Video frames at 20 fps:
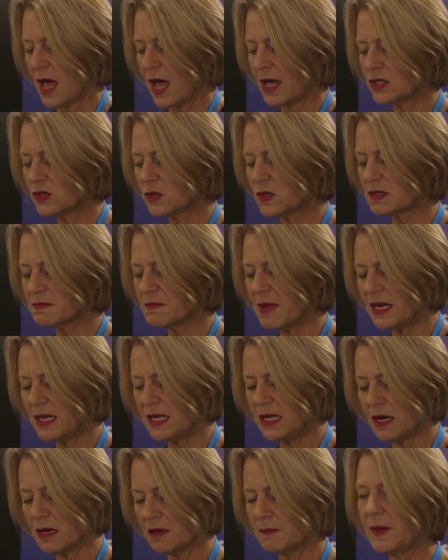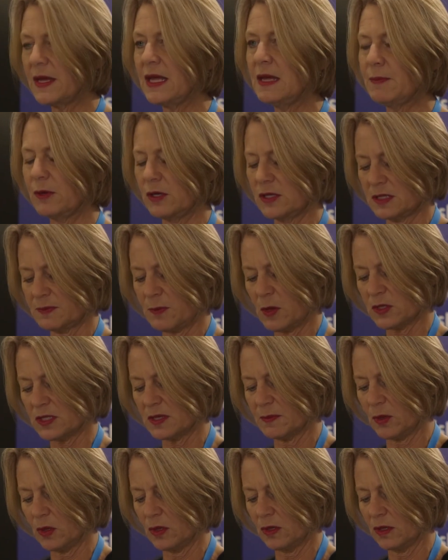and to as many young people as
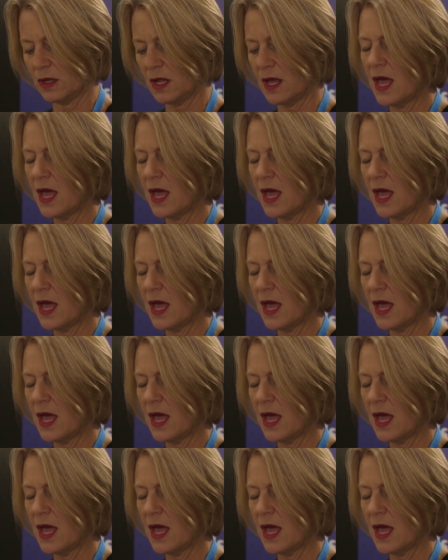possible.